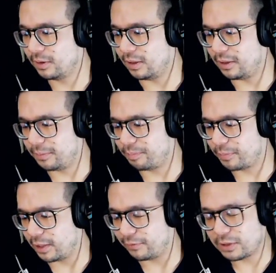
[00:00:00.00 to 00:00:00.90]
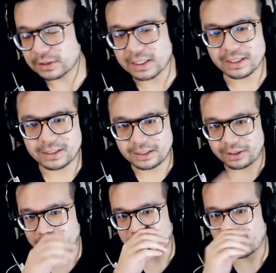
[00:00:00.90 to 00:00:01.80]
if there's anything
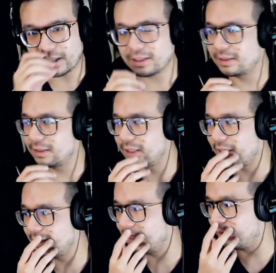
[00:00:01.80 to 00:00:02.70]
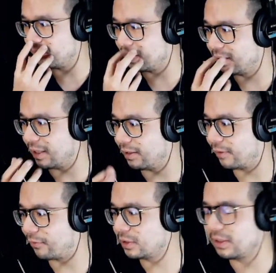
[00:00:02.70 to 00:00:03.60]
that you tried that
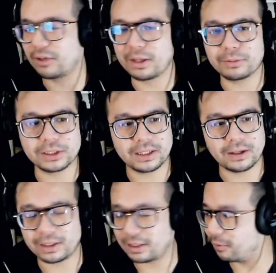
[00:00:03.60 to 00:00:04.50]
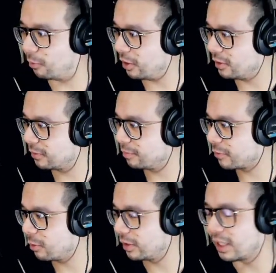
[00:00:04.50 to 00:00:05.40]
like first if you're able to get it on like a one
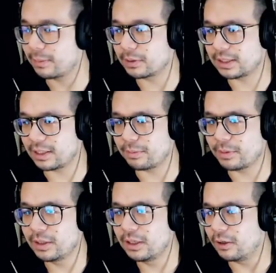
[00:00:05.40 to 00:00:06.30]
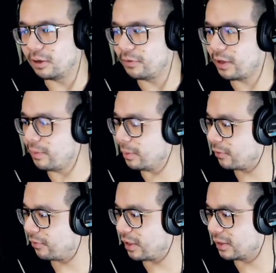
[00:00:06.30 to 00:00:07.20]
cable setup, or if you're able
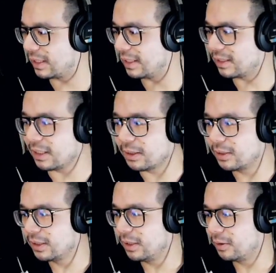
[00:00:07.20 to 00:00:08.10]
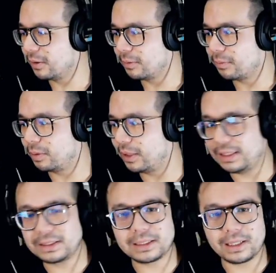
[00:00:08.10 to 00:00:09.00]
to figure out the heat thing,
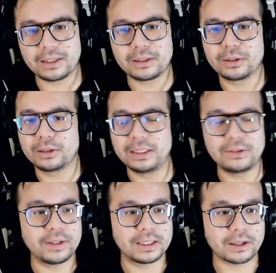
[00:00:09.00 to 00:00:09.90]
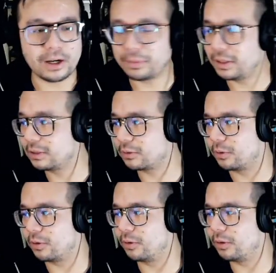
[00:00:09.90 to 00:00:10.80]
please like leave it in the comments
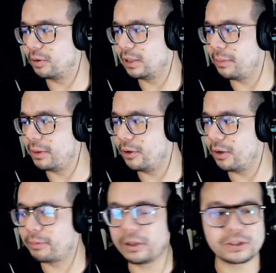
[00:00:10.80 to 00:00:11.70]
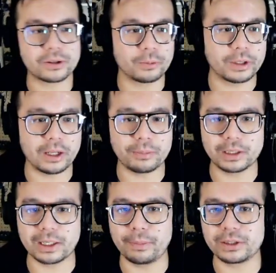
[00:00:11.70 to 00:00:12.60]
or let me know. I'm pretty sure it would help
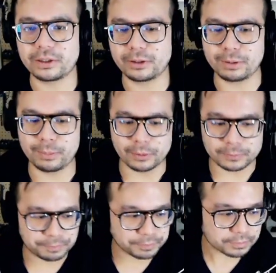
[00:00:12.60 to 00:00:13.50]
like a bunch of other people.